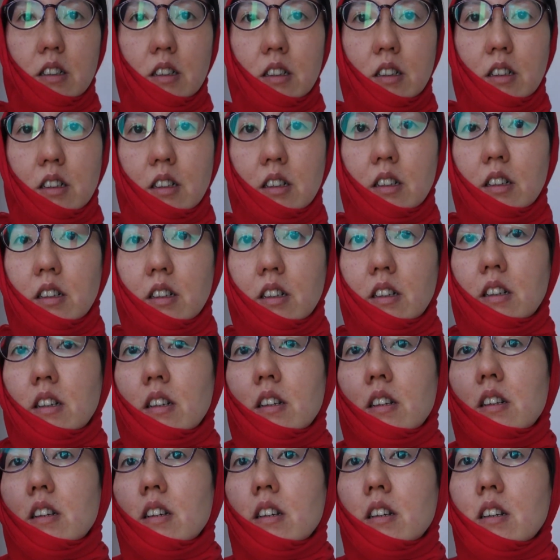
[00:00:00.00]

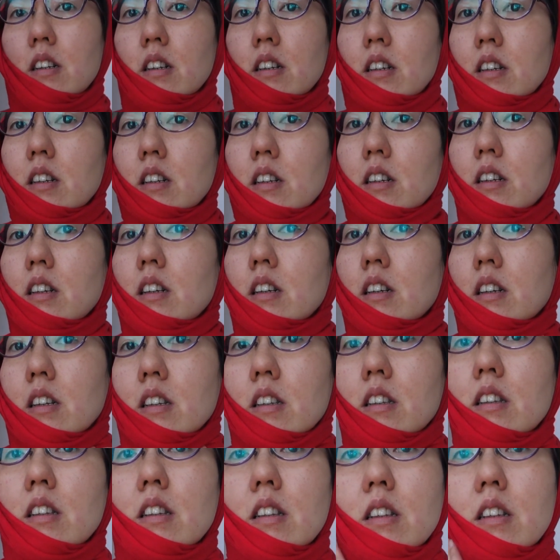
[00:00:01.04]
(silence)